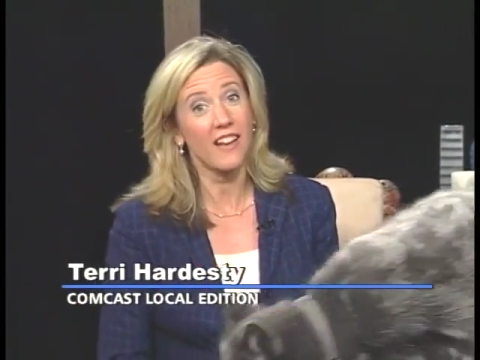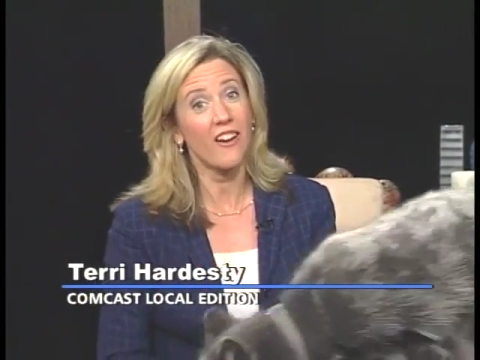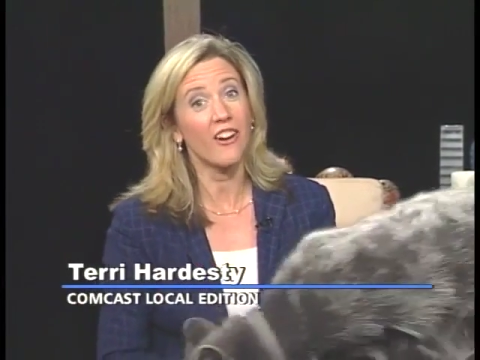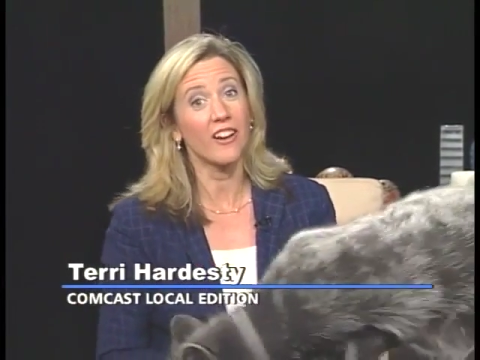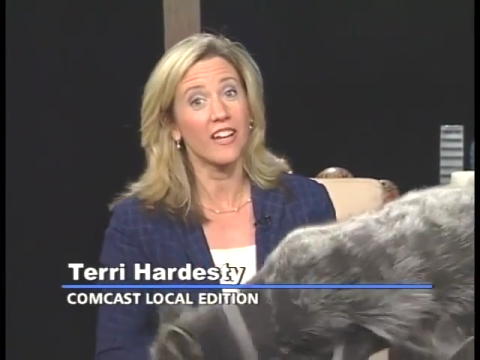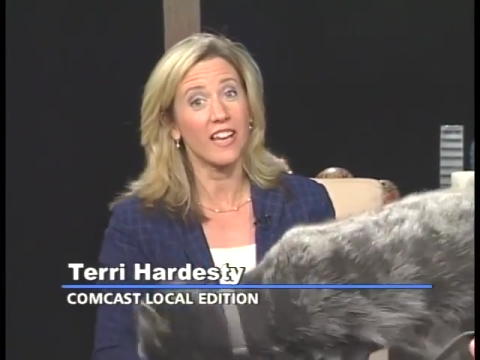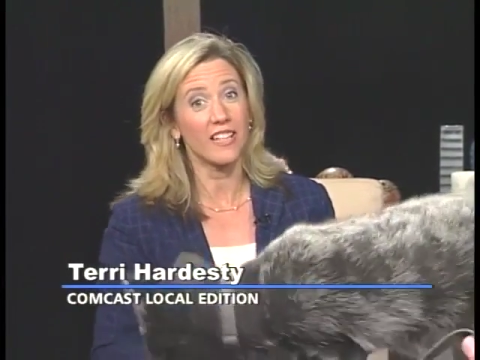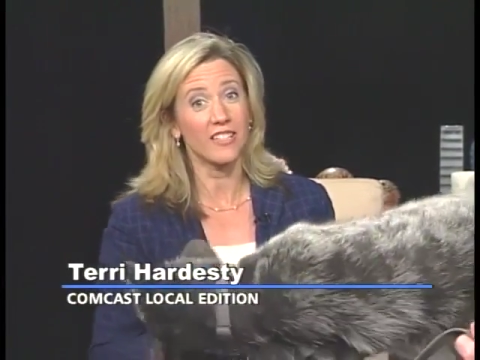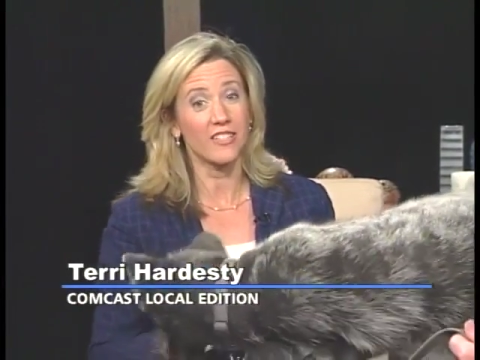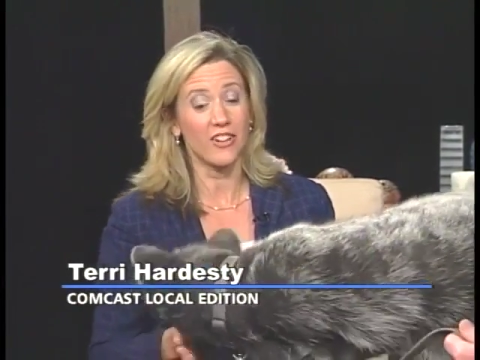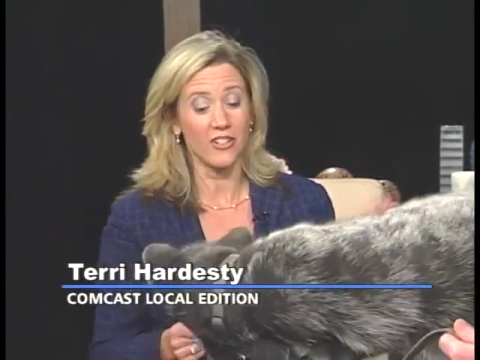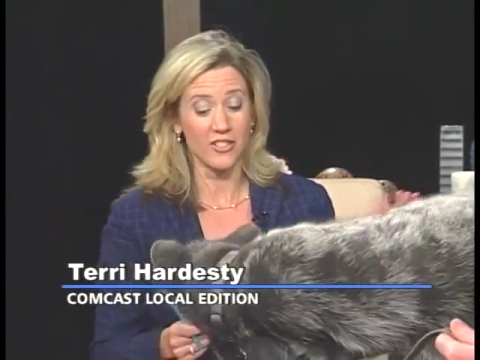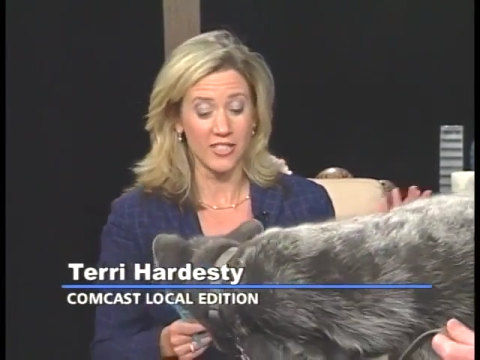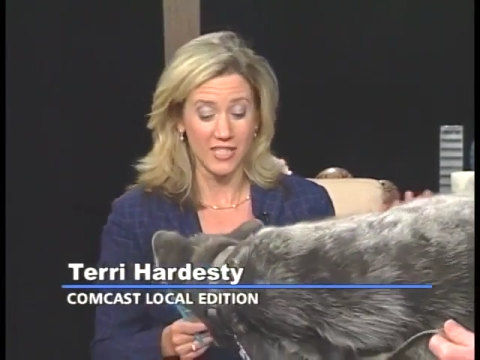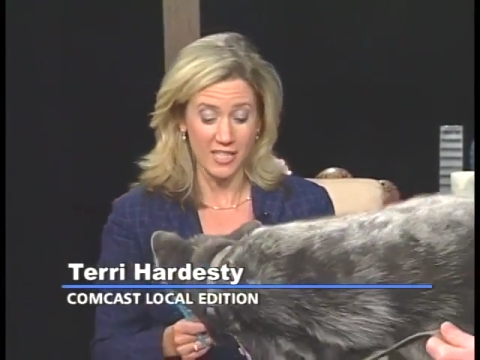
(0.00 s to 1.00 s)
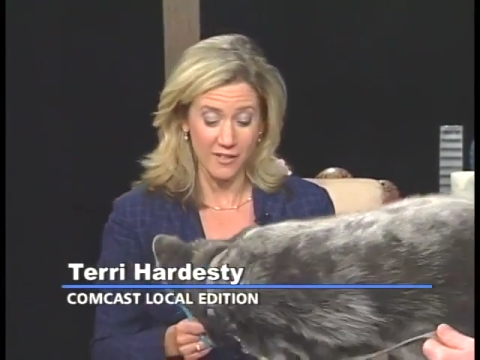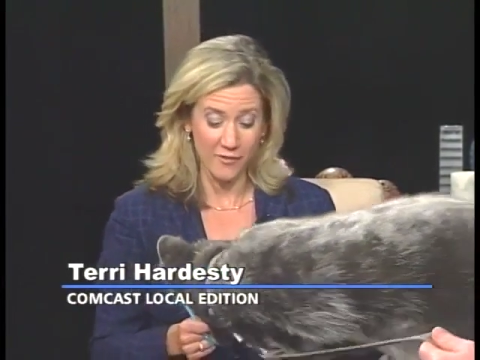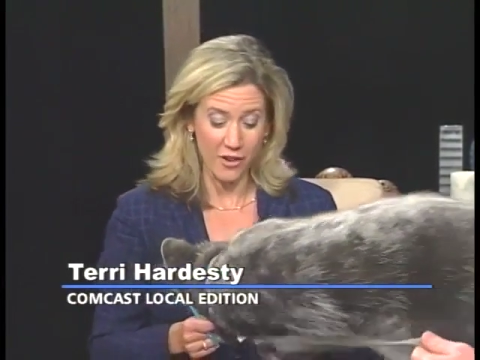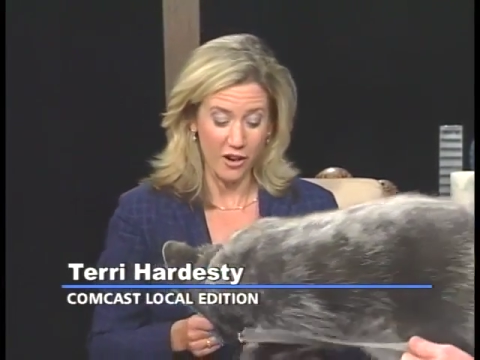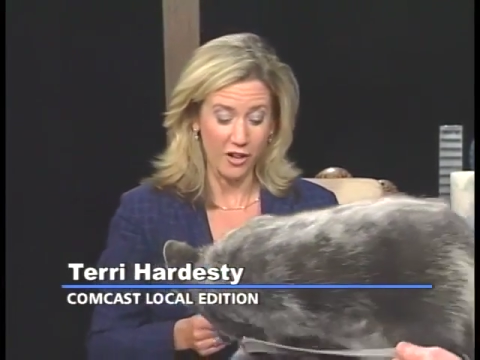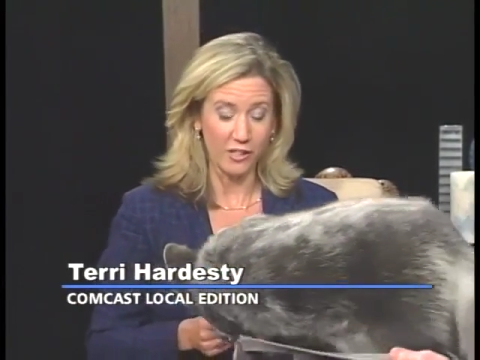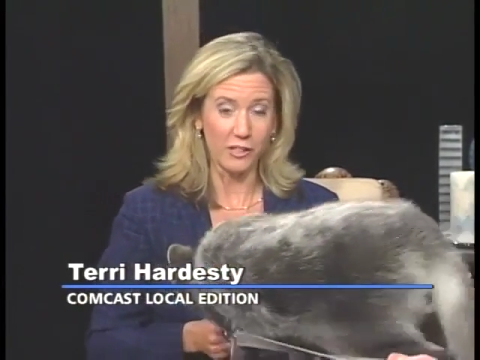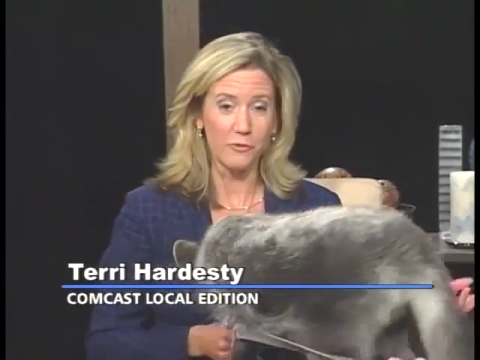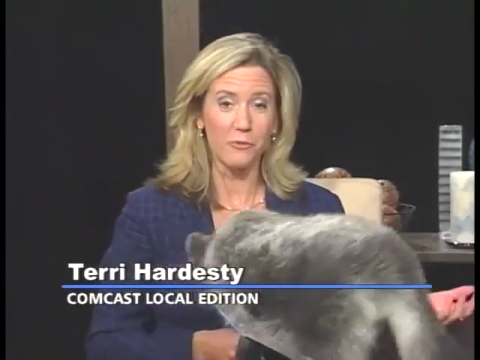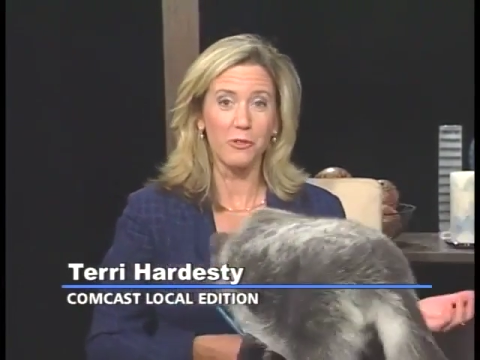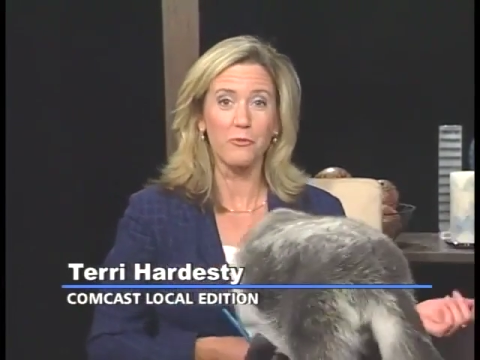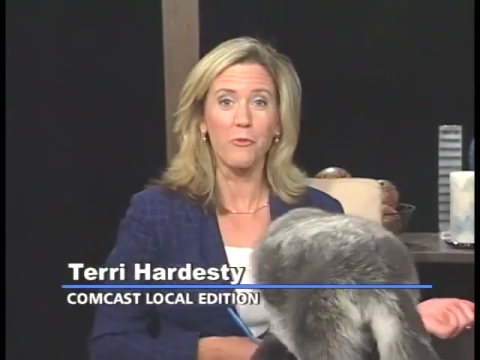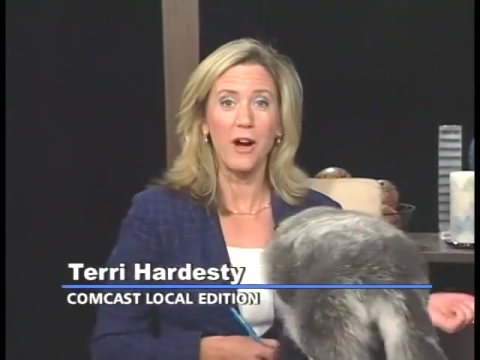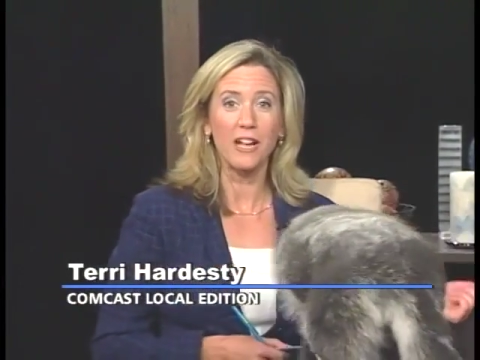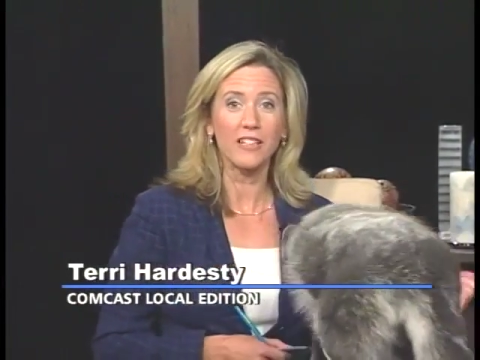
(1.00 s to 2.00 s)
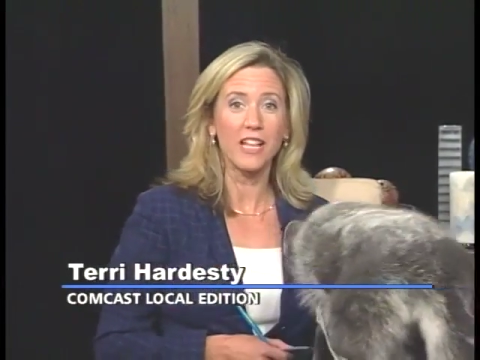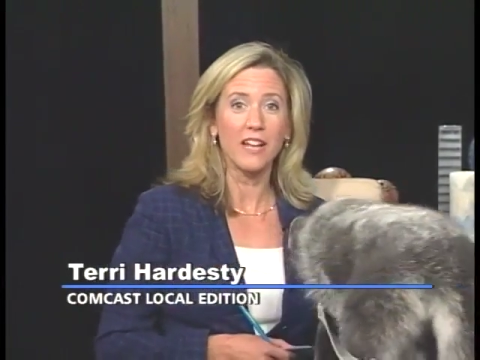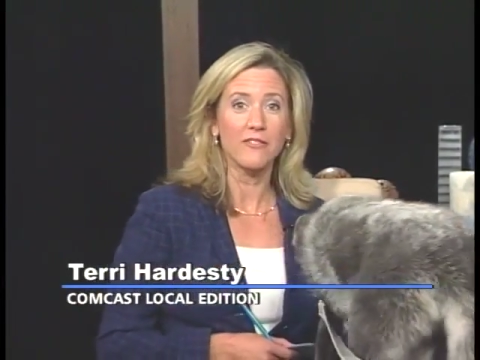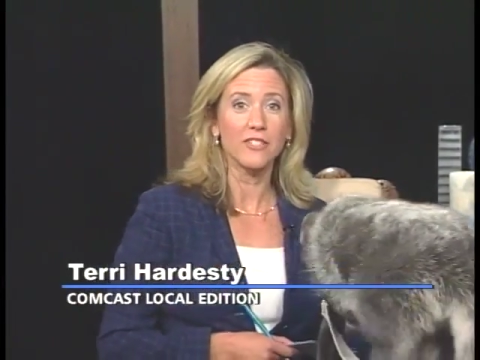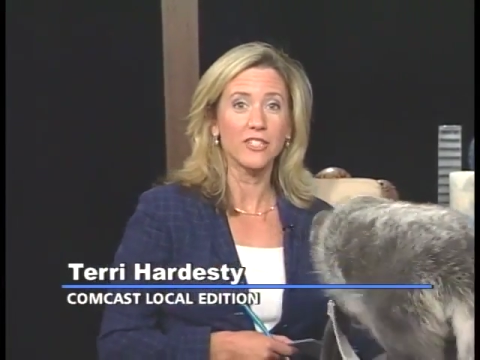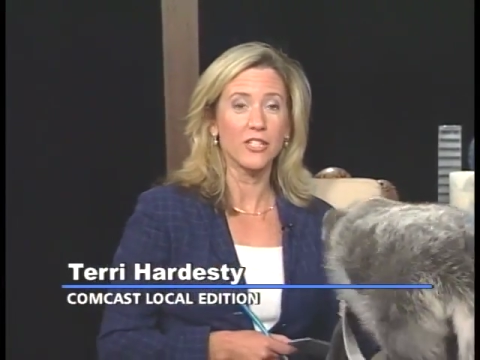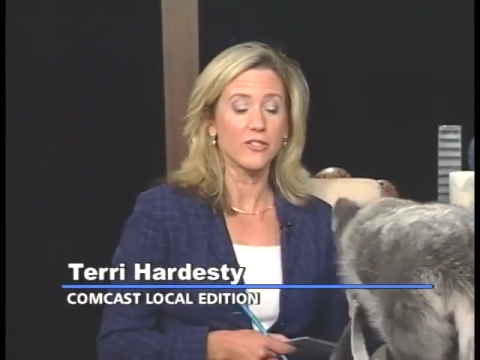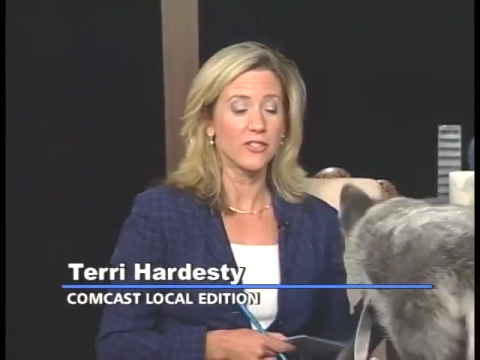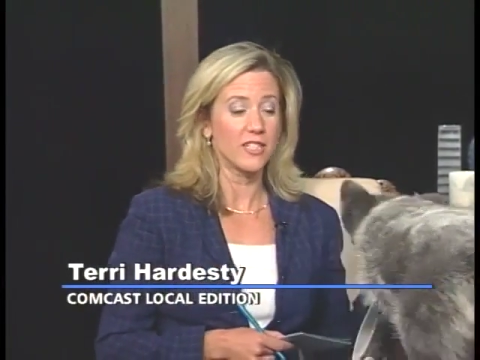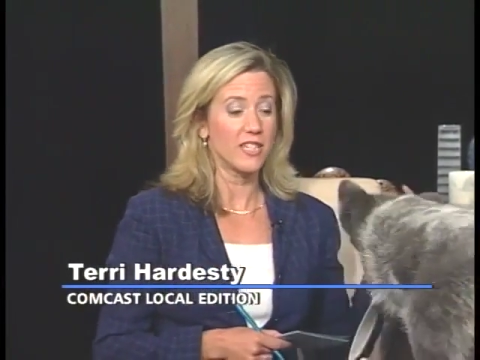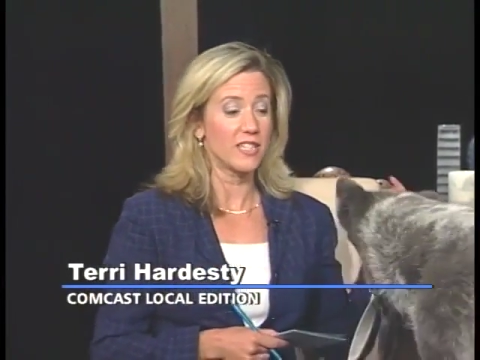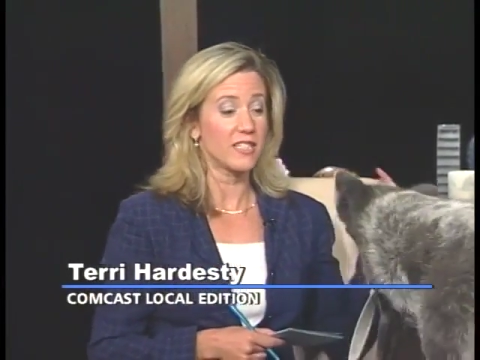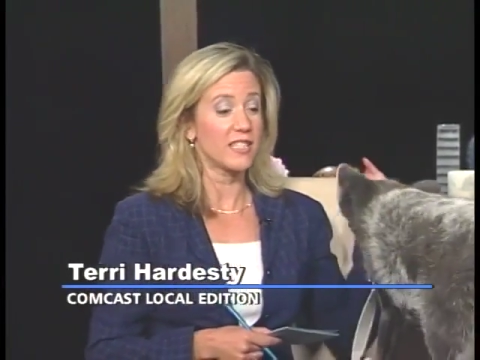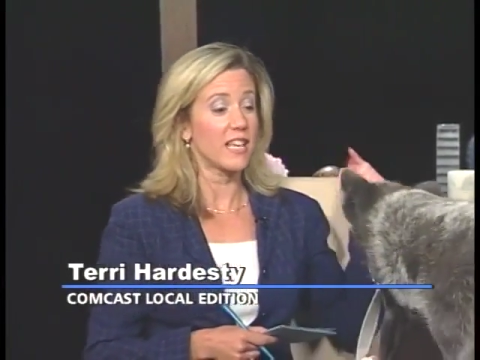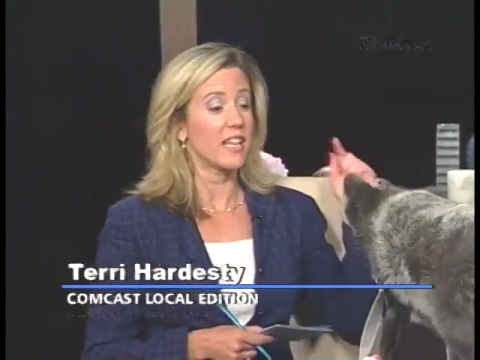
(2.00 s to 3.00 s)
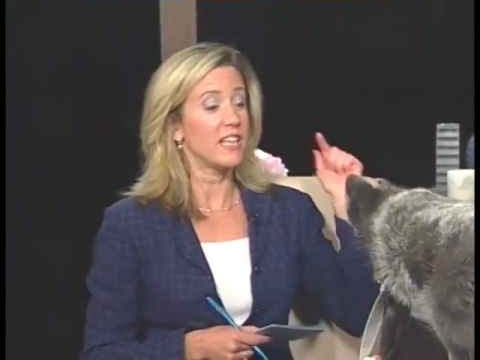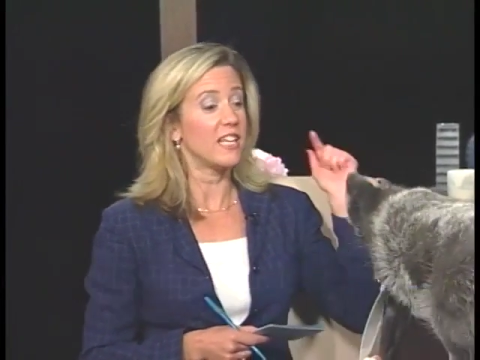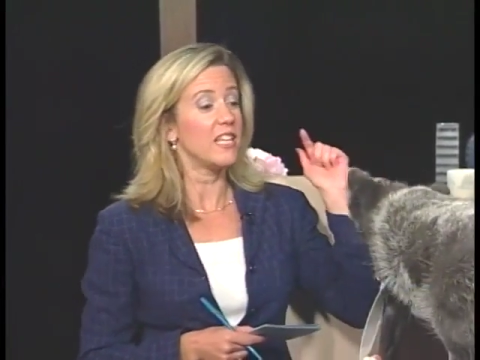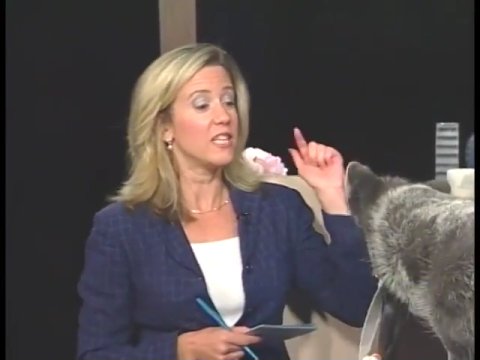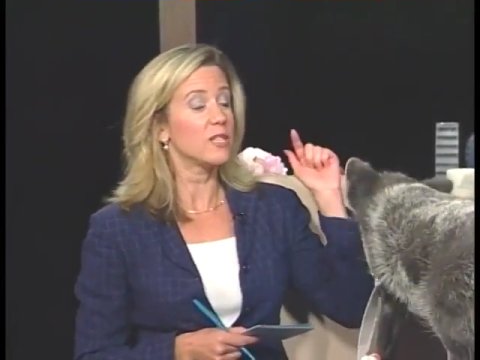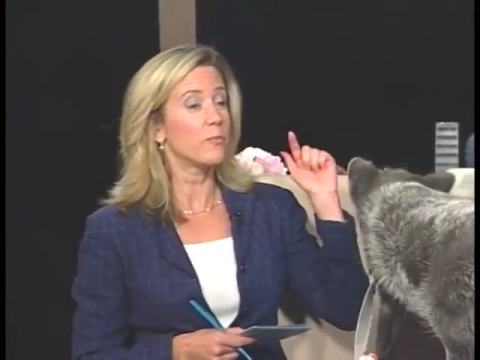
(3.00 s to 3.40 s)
our guests are Steve Carlin with Wildlife Associates, and he has